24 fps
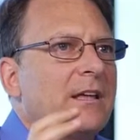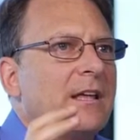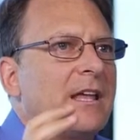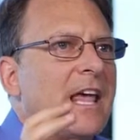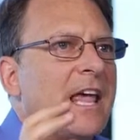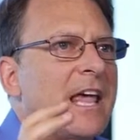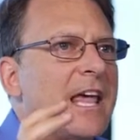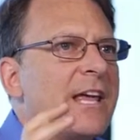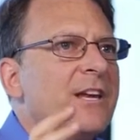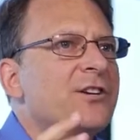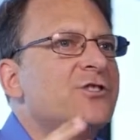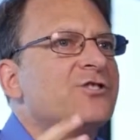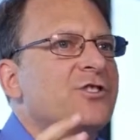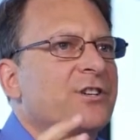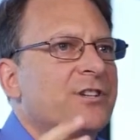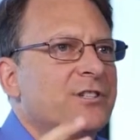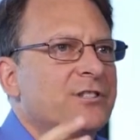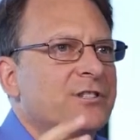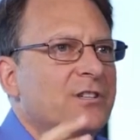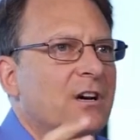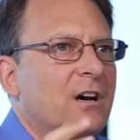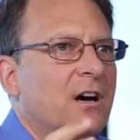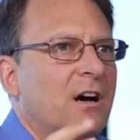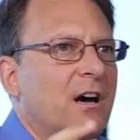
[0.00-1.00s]

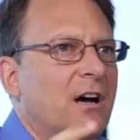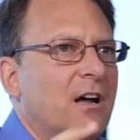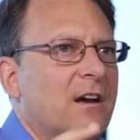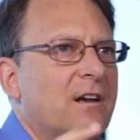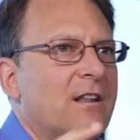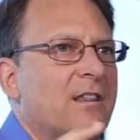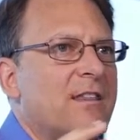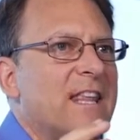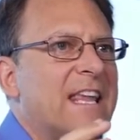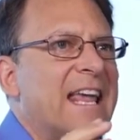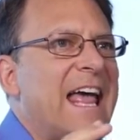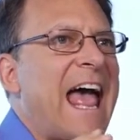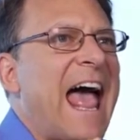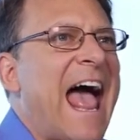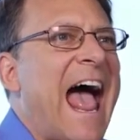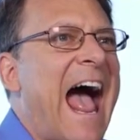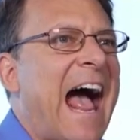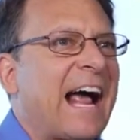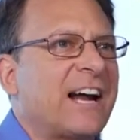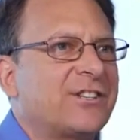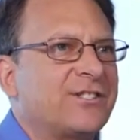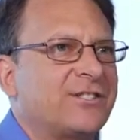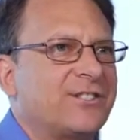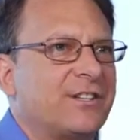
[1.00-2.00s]
hinges on the
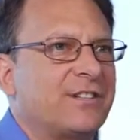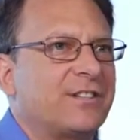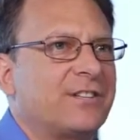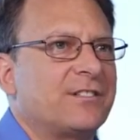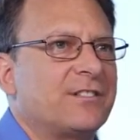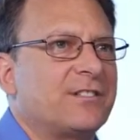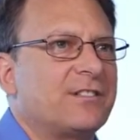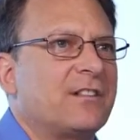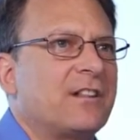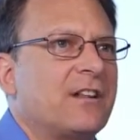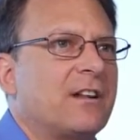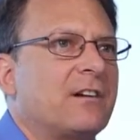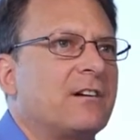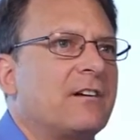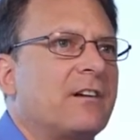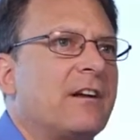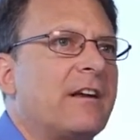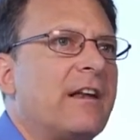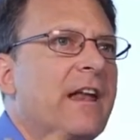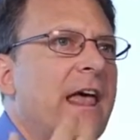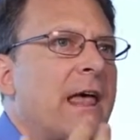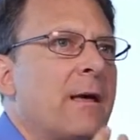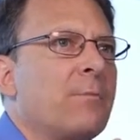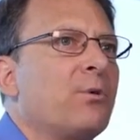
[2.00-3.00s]
actions that are
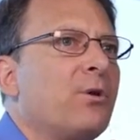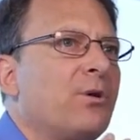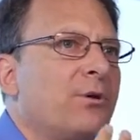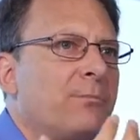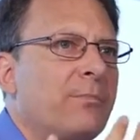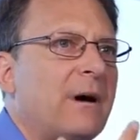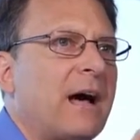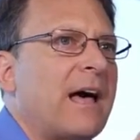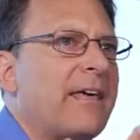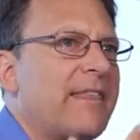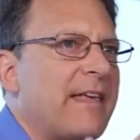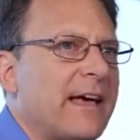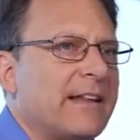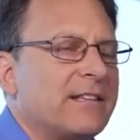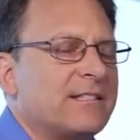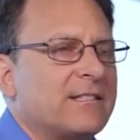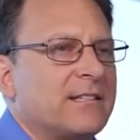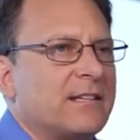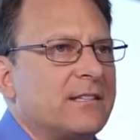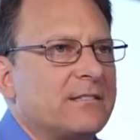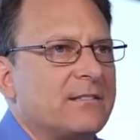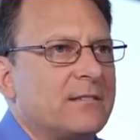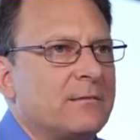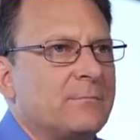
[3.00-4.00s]
enabled by that
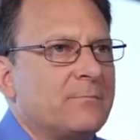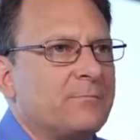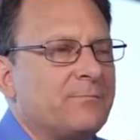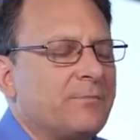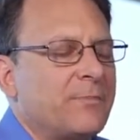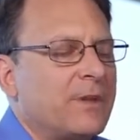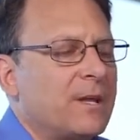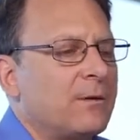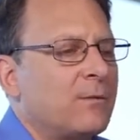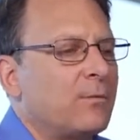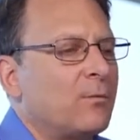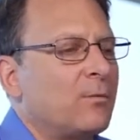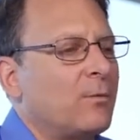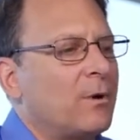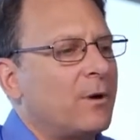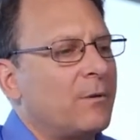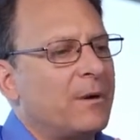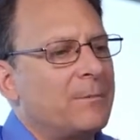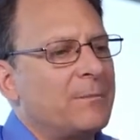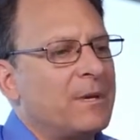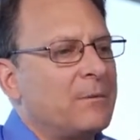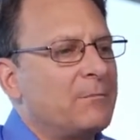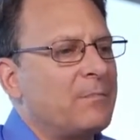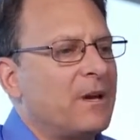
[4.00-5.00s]
system. Eh, what
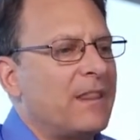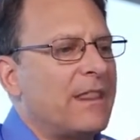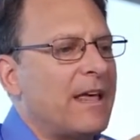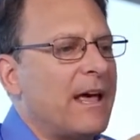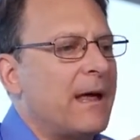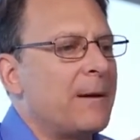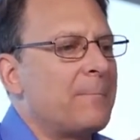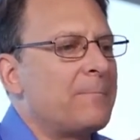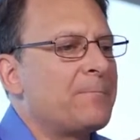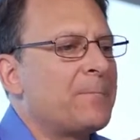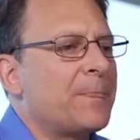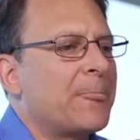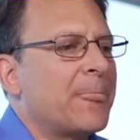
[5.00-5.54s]
do I mean by that?